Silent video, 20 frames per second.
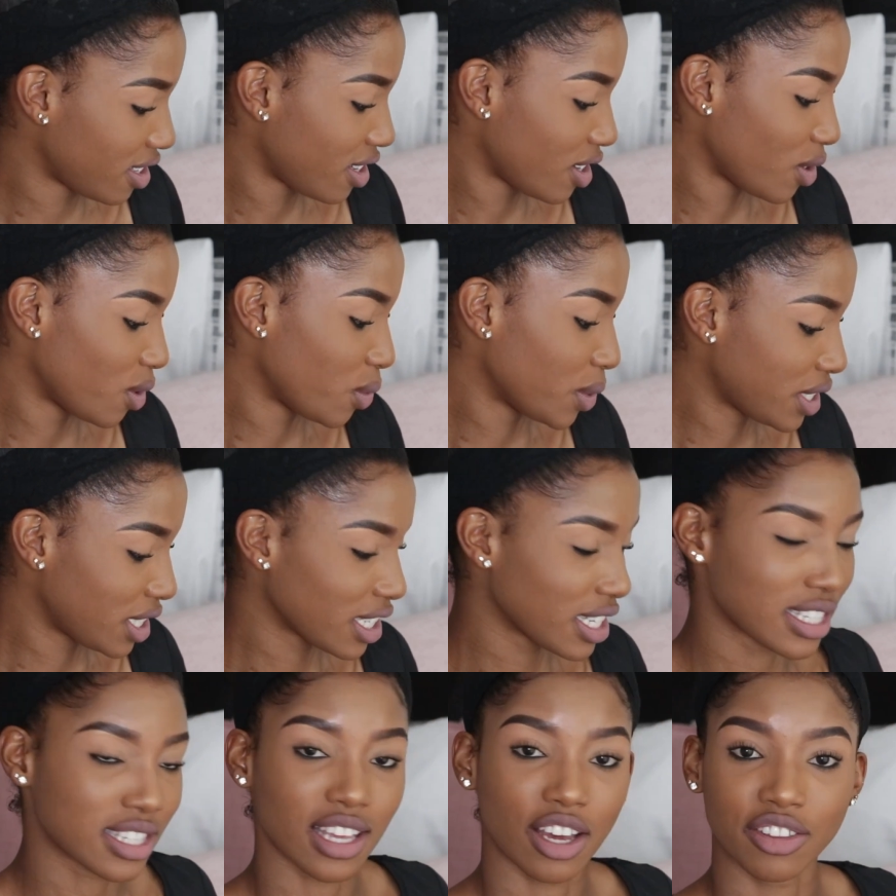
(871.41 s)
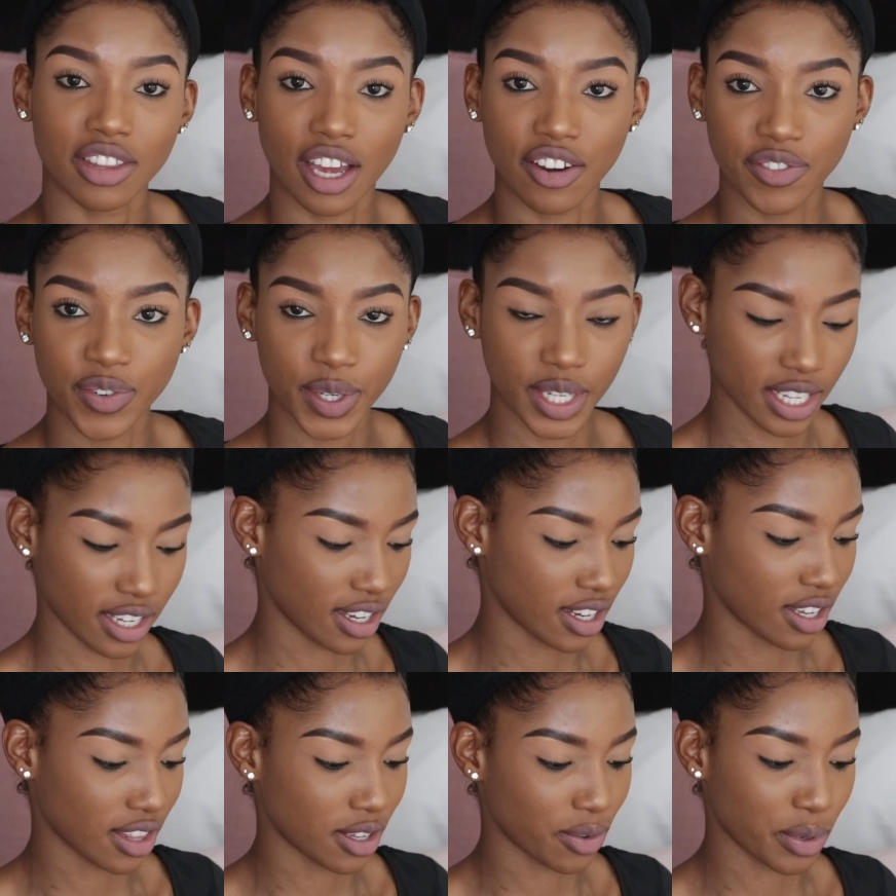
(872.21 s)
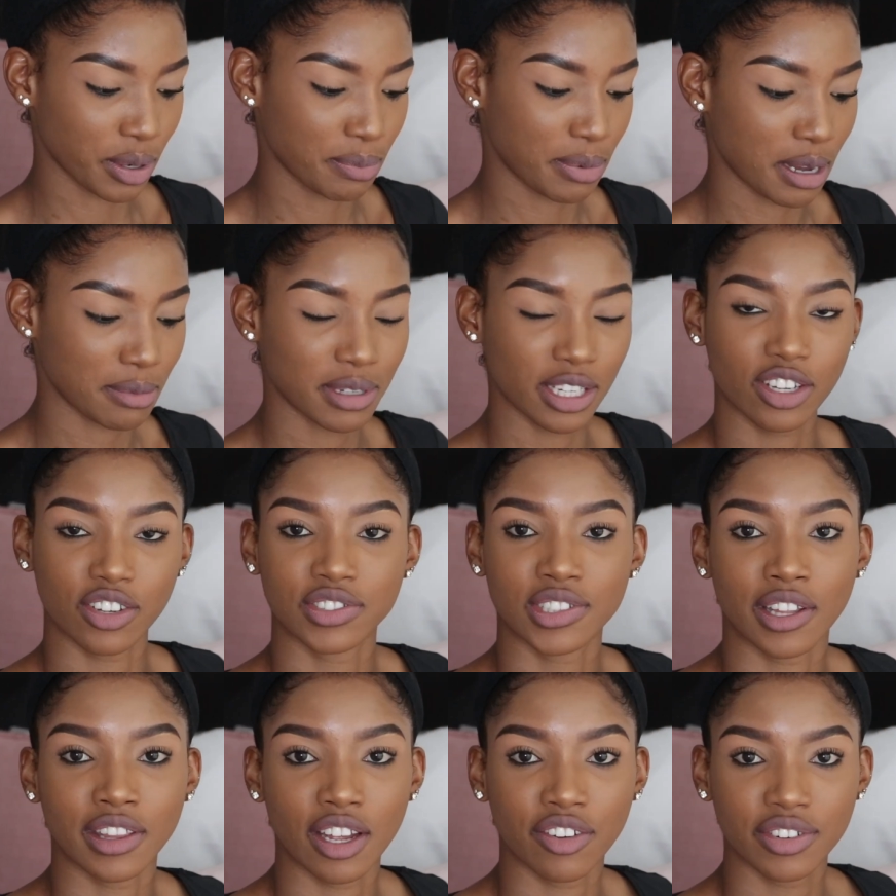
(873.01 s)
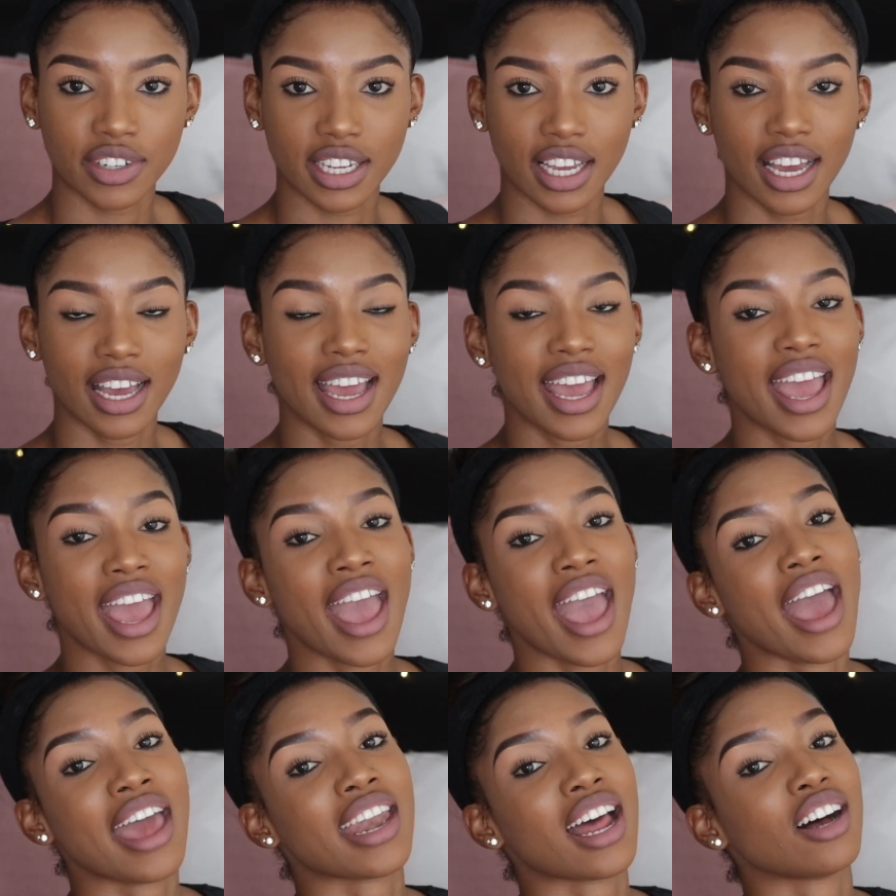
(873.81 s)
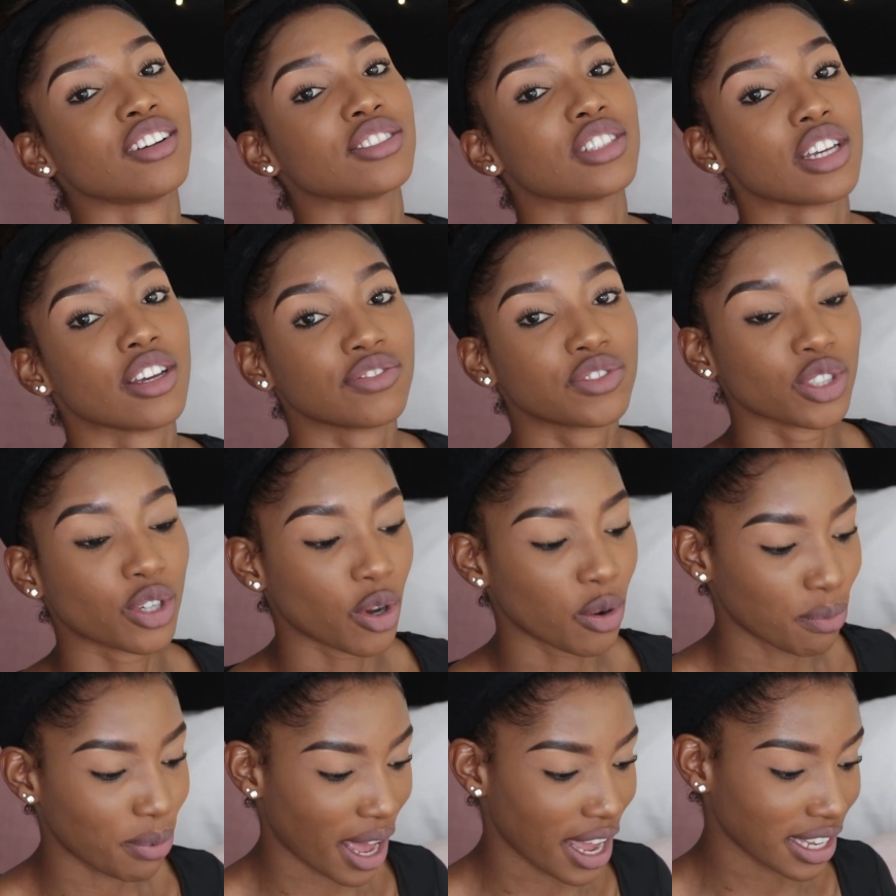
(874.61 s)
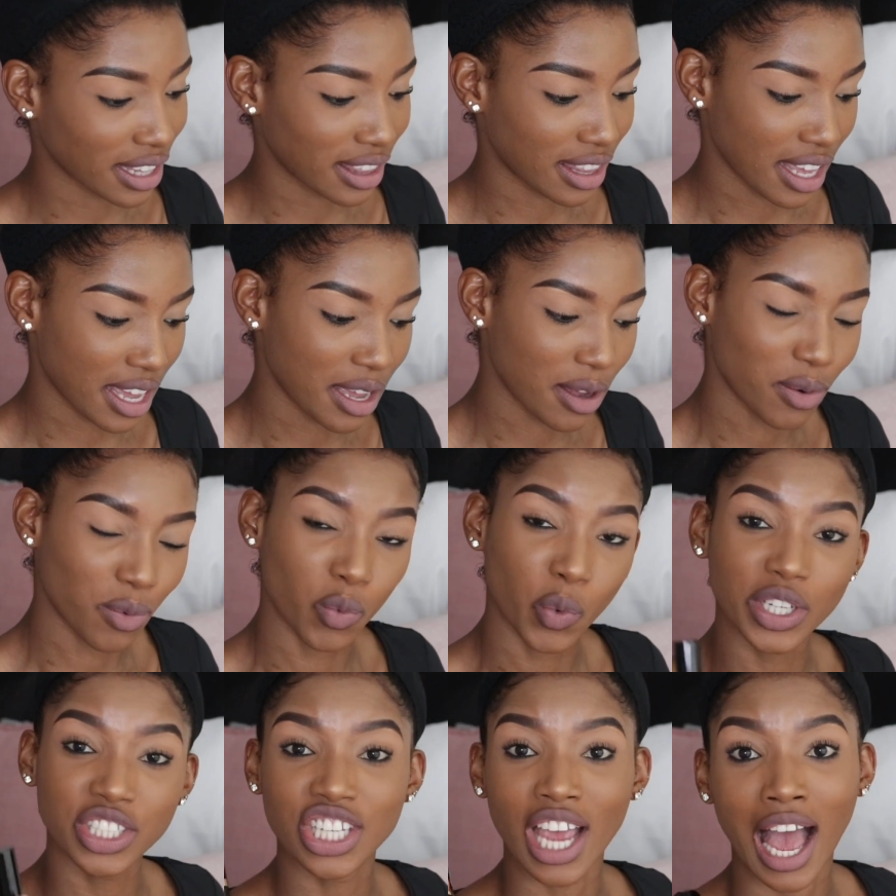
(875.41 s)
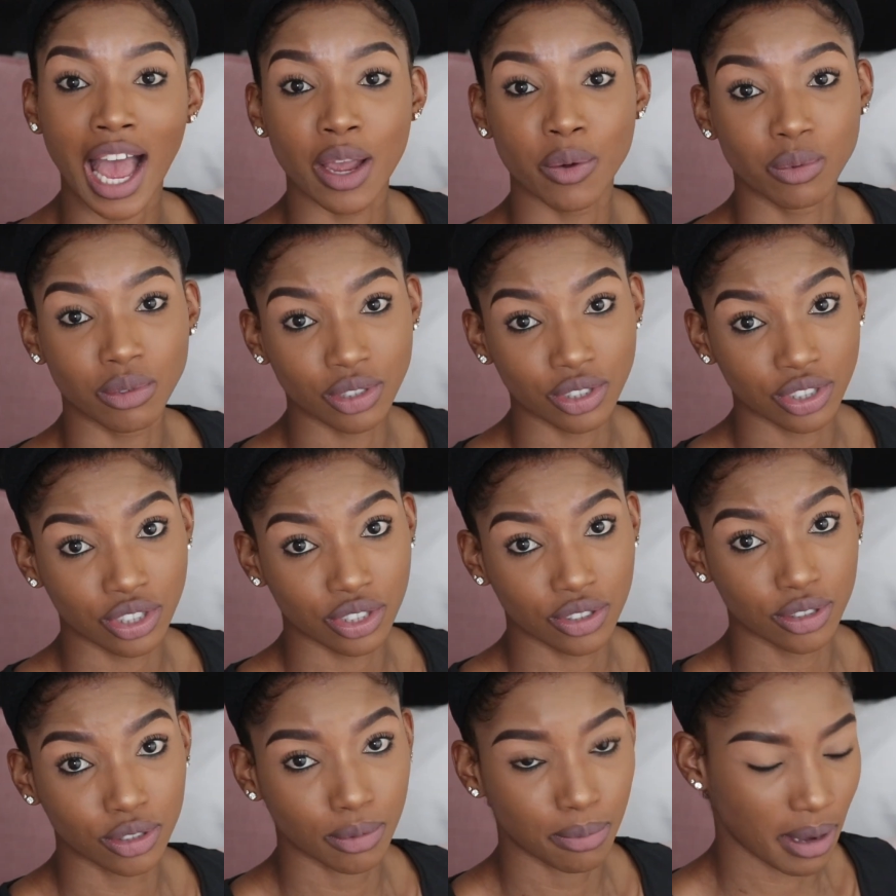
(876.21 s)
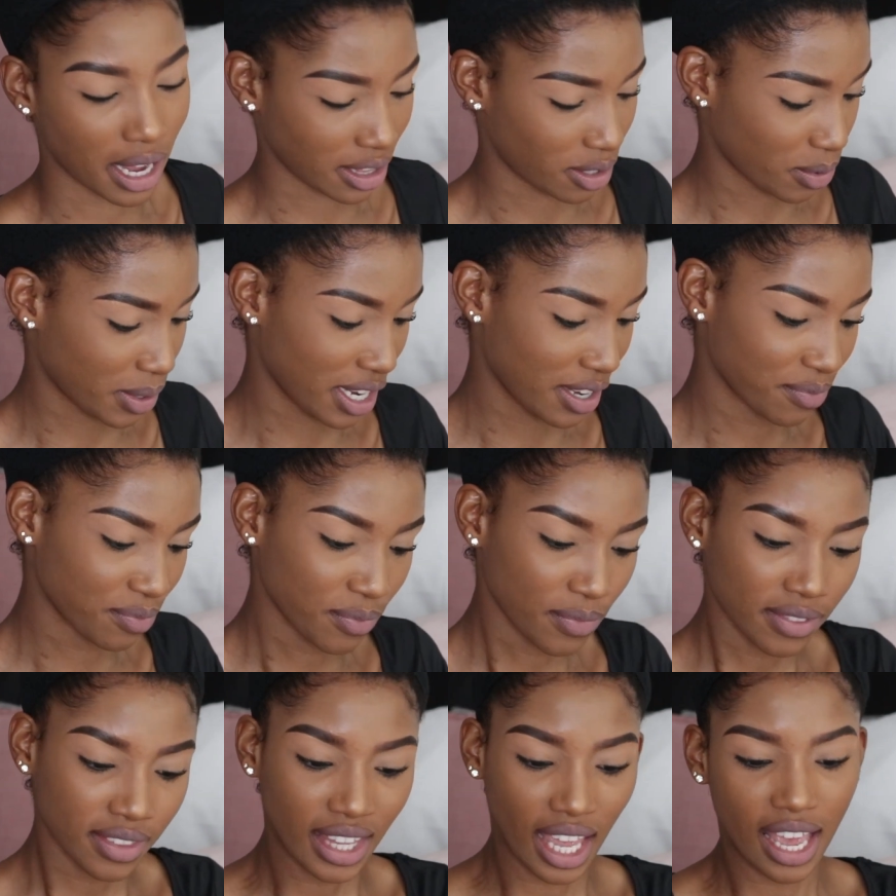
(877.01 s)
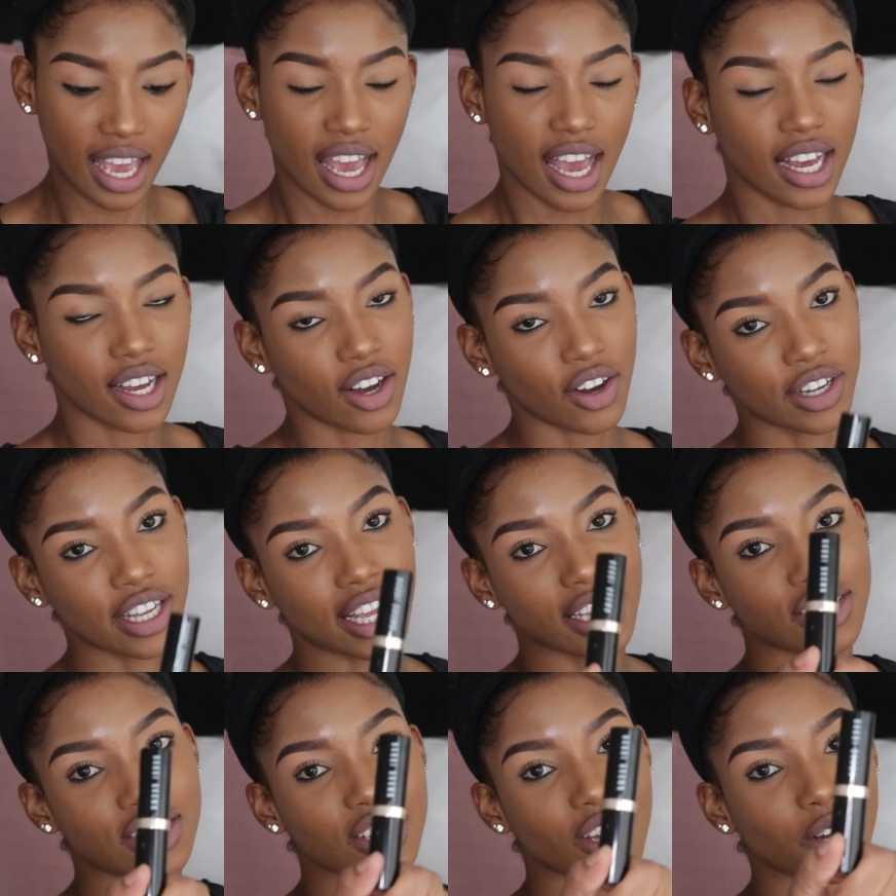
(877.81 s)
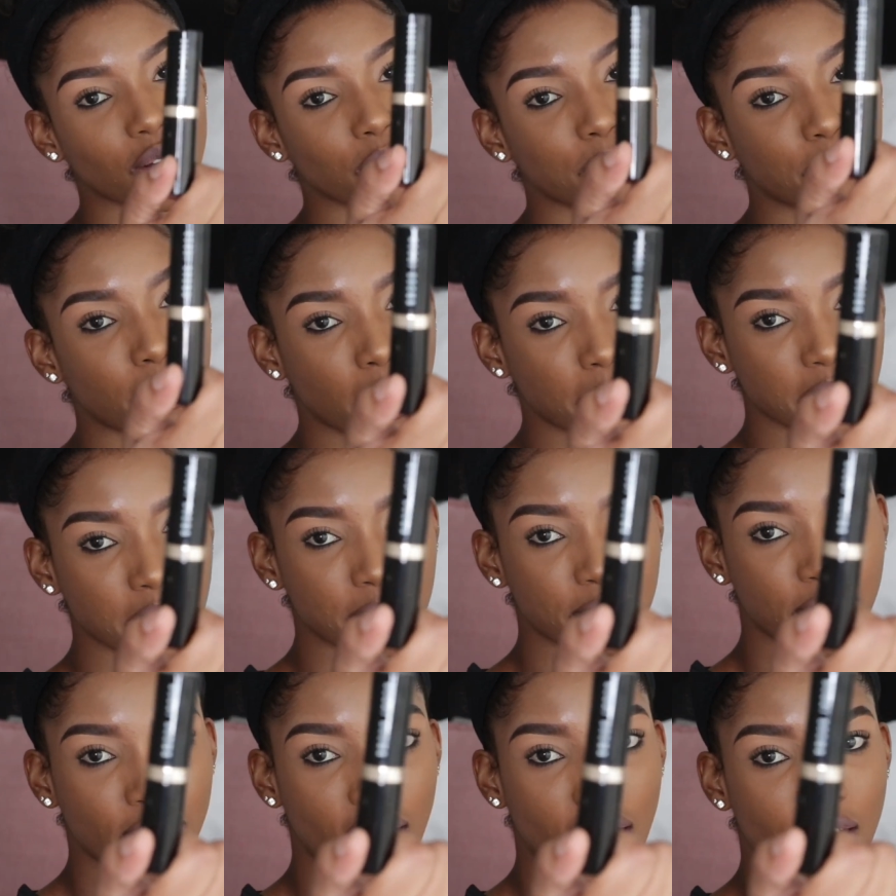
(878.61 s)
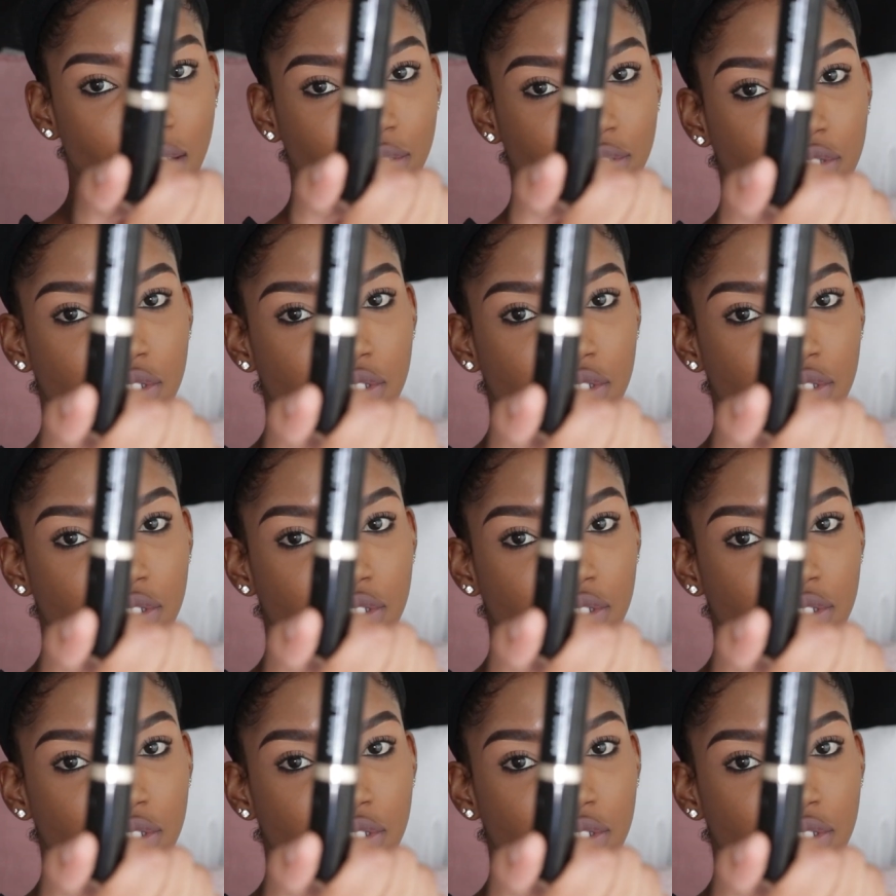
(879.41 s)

which is South Africa, the Republic of South Africa, and I'll have to go buy it there, which I will do, by the way. Okay, so Bobbi Brown